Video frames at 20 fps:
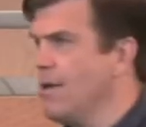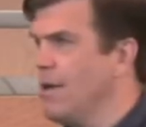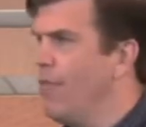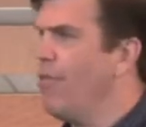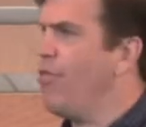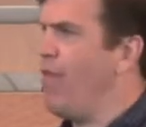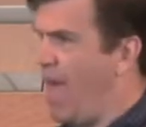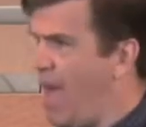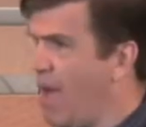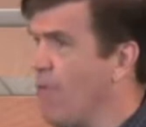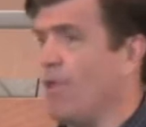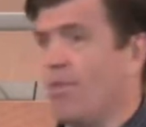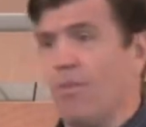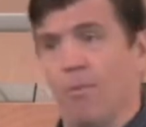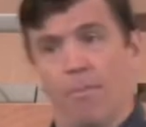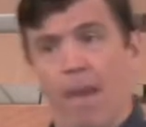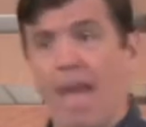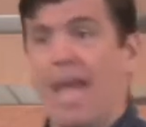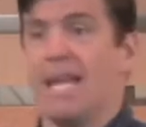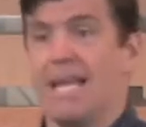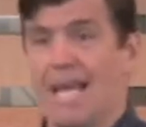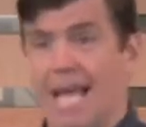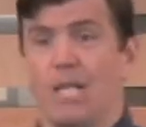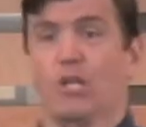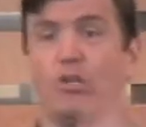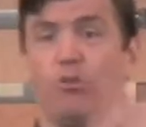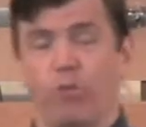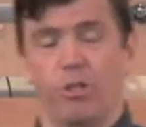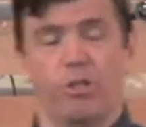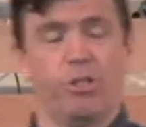there at the main
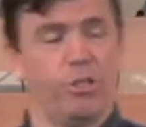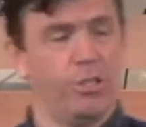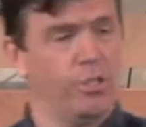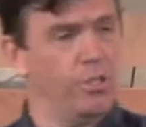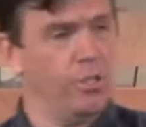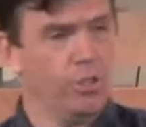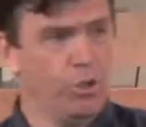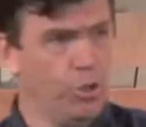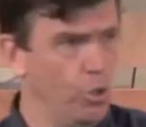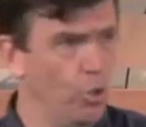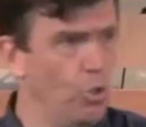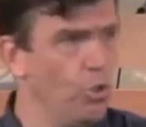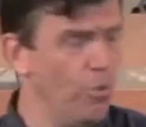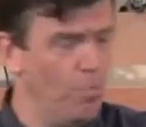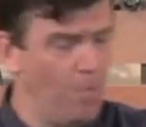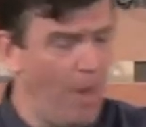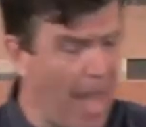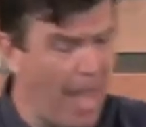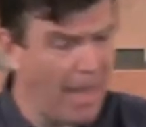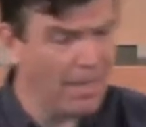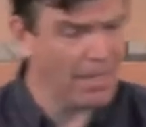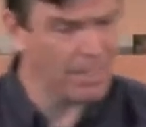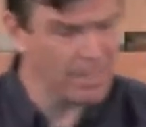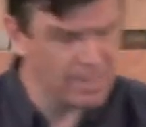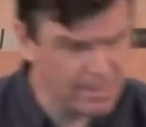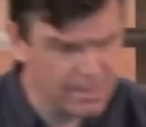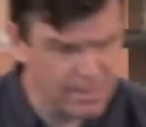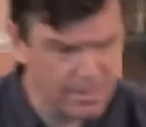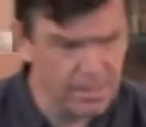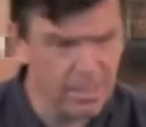entrance to the
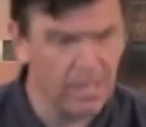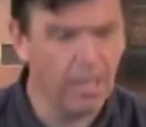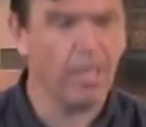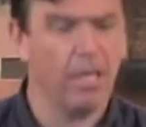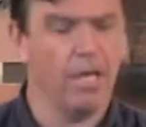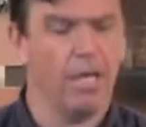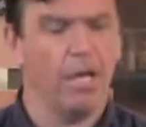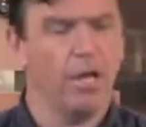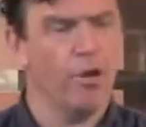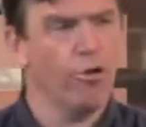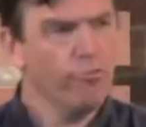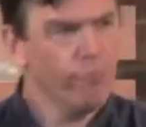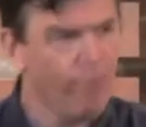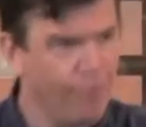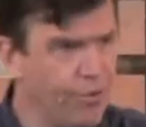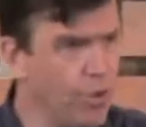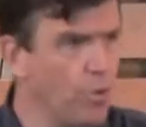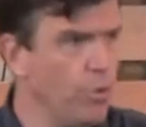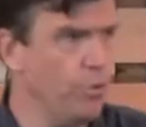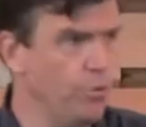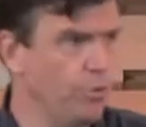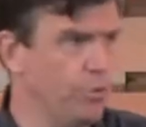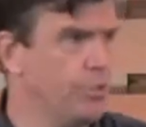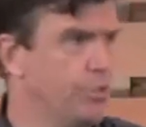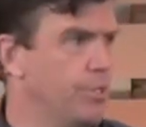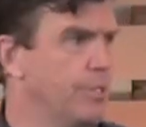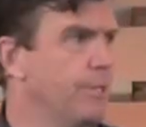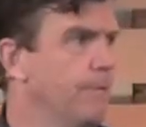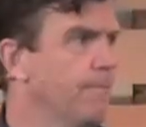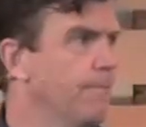palace,
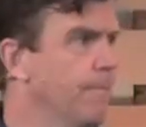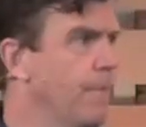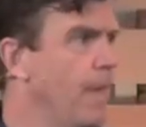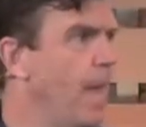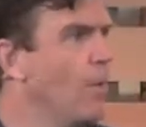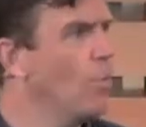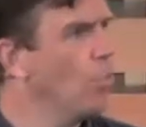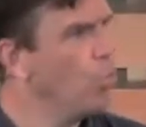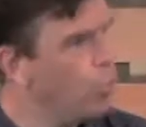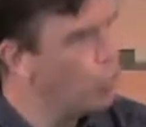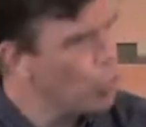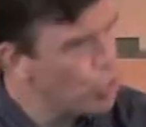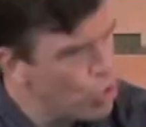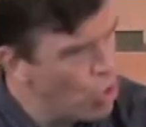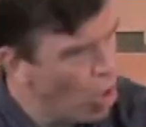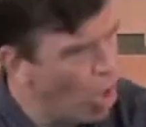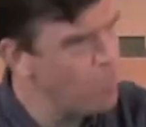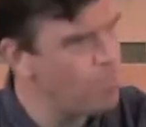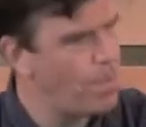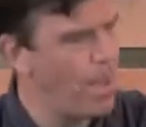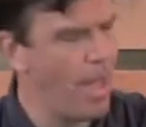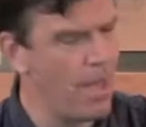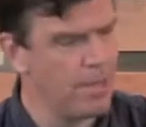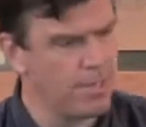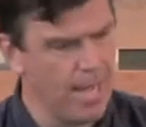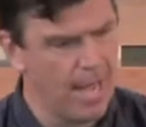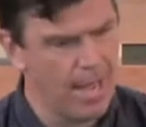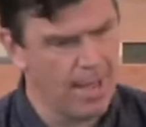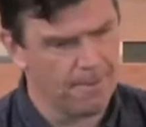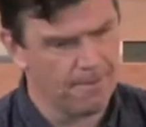refused and would not bow
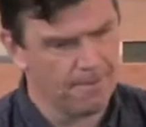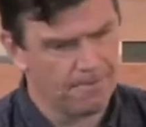down.